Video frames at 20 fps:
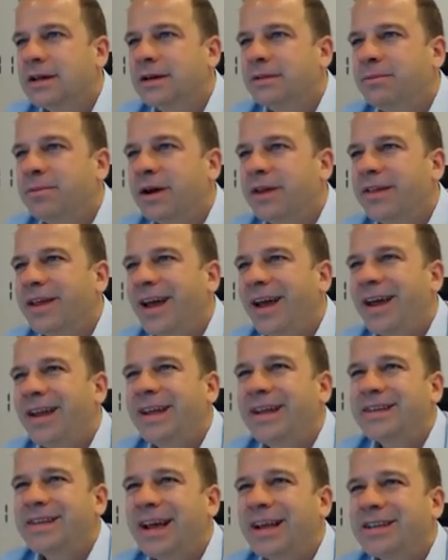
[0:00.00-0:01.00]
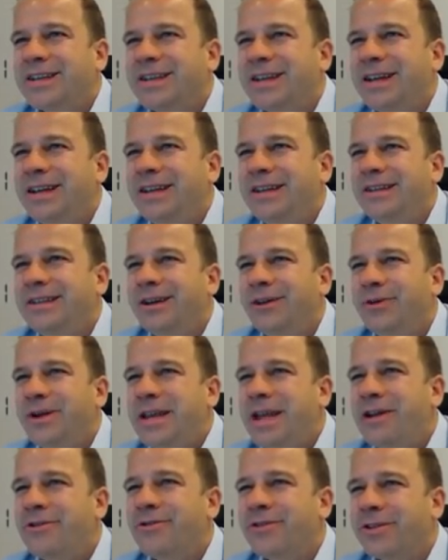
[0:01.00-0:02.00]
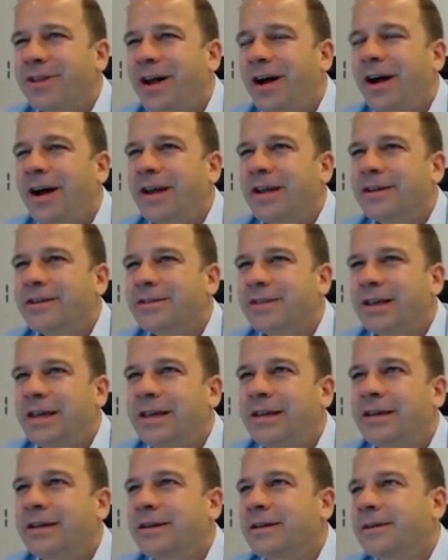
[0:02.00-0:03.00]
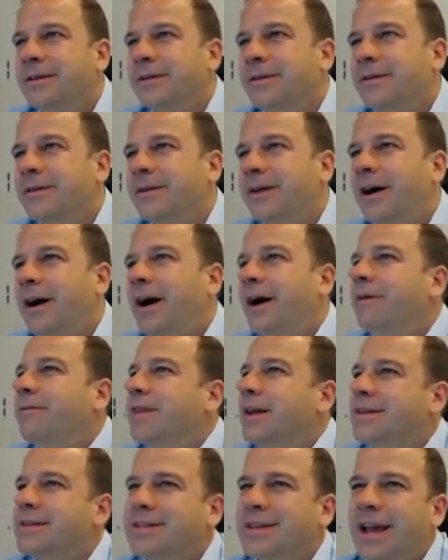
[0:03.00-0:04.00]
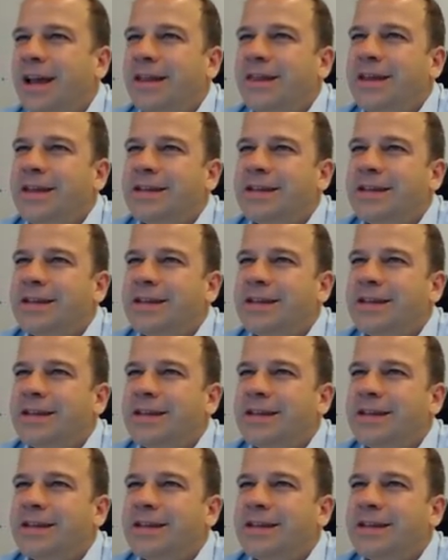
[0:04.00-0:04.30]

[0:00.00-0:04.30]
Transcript: but then it's actually nowhere near as high as the, um, let's say, the